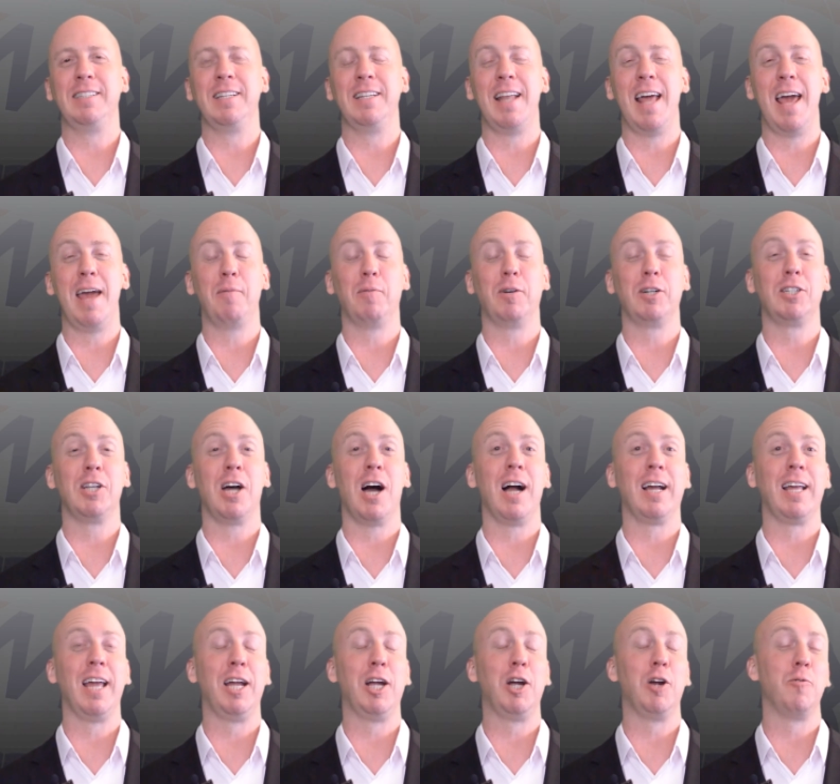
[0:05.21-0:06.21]
Today we're
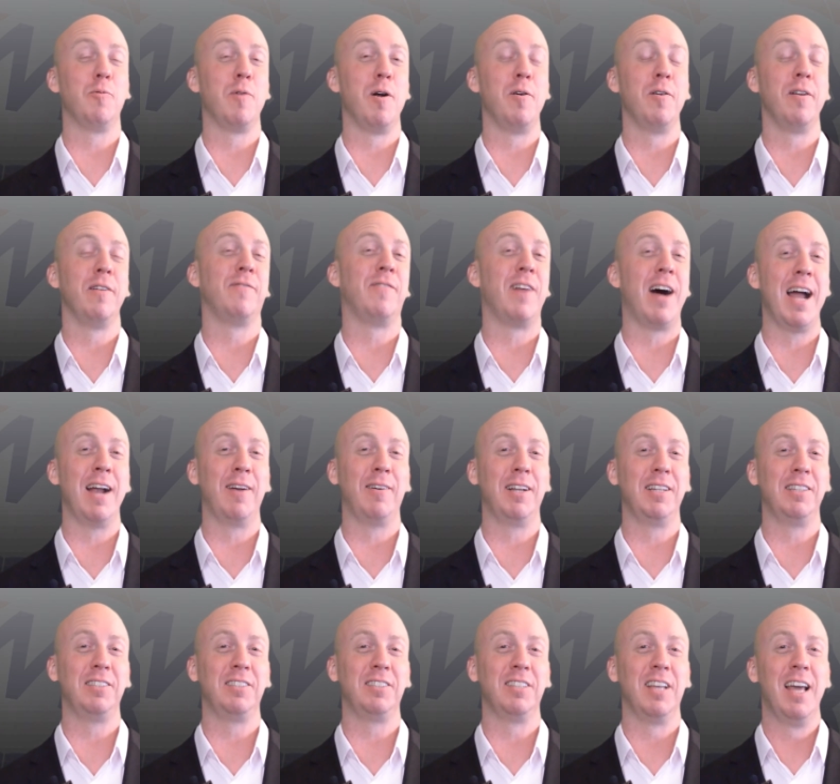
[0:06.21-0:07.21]
talking
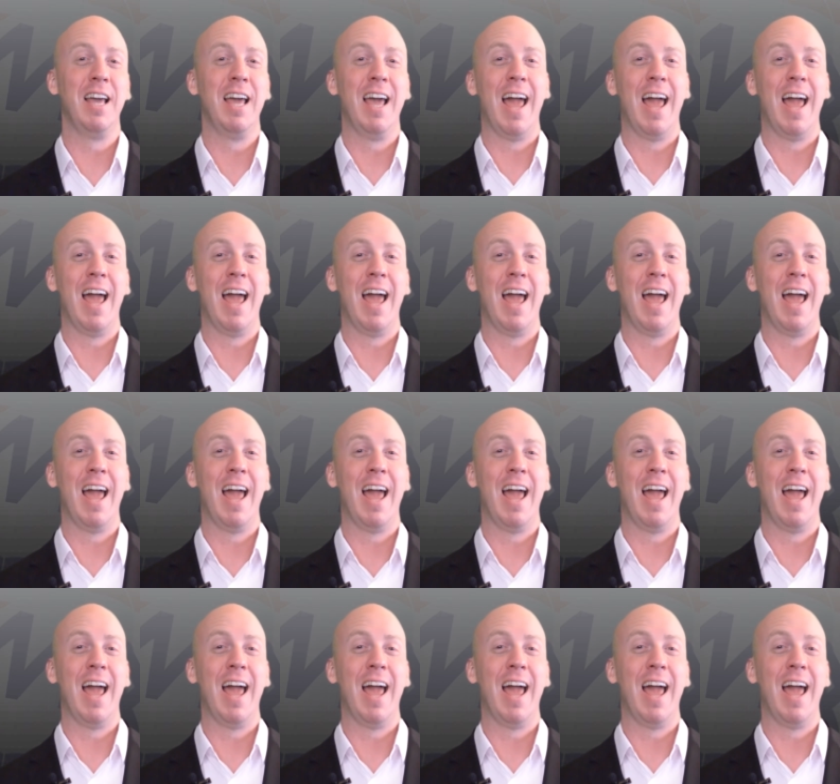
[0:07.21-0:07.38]
coronavirus